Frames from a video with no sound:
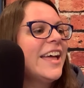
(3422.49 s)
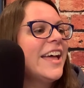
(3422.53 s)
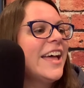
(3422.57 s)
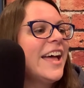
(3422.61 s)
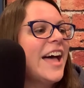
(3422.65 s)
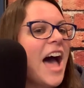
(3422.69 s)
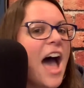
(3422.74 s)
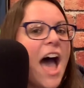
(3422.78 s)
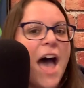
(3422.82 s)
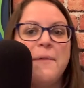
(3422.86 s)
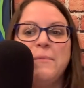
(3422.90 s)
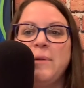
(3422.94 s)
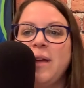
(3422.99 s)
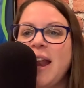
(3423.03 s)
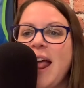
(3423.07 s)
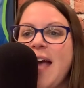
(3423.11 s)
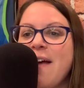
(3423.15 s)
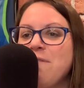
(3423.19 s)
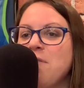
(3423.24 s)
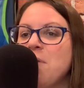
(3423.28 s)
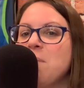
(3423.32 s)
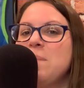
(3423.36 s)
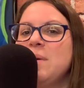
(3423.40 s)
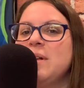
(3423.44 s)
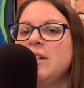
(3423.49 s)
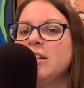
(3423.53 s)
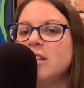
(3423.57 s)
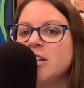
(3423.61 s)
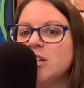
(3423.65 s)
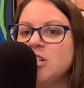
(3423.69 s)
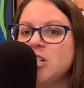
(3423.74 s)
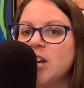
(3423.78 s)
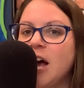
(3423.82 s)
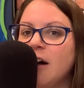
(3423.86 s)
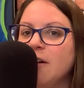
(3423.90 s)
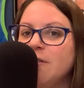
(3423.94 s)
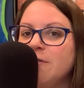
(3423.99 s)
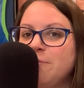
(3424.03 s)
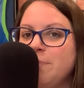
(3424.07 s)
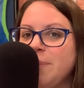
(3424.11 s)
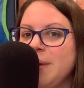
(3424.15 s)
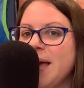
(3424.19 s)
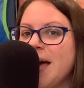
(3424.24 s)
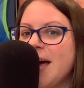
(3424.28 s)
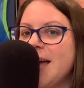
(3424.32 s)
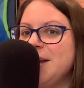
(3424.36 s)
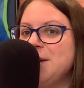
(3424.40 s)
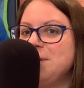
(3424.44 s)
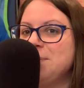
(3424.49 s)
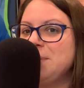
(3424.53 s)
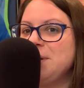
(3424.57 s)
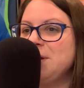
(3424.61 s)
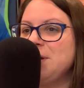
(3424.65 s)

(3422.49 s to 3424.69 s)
I'm gonna have to build a shelf behind me